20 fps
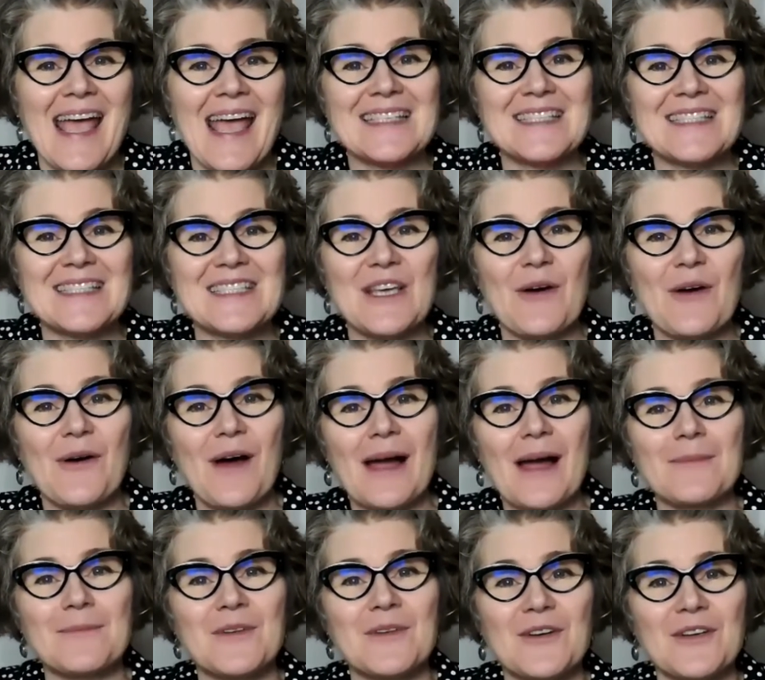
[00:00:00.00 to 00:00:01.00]
And so
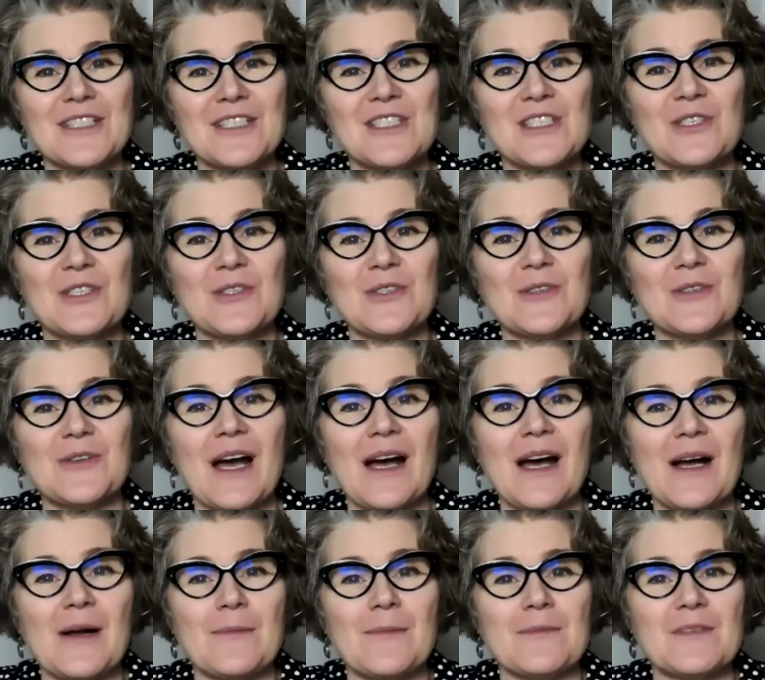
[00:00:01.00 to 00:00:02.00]
I'm going to
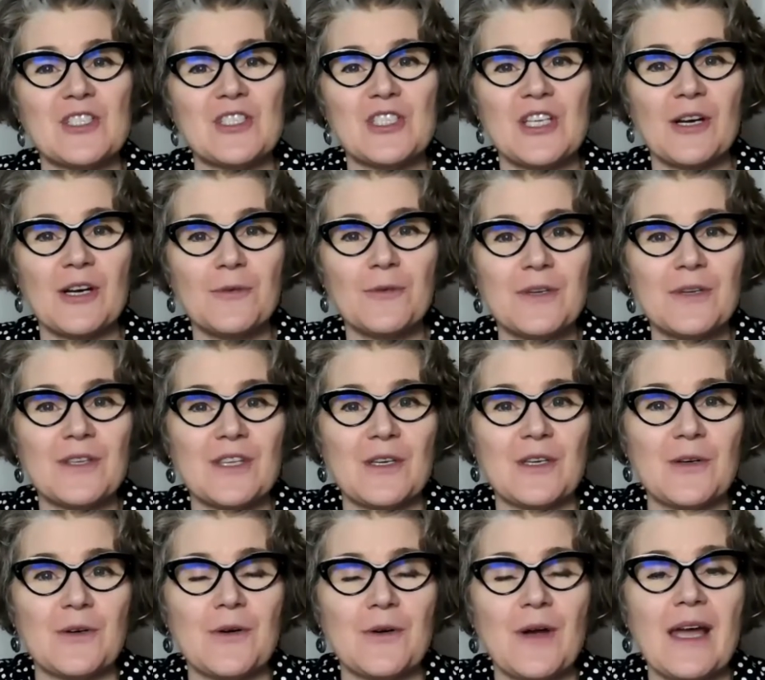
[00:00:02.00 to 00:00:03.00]
share with
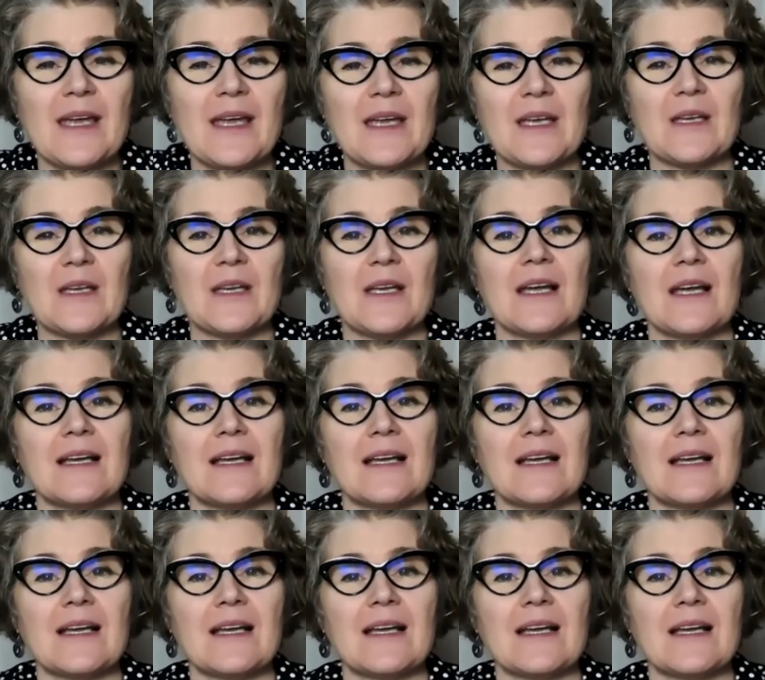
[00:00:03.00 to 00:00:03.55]
you a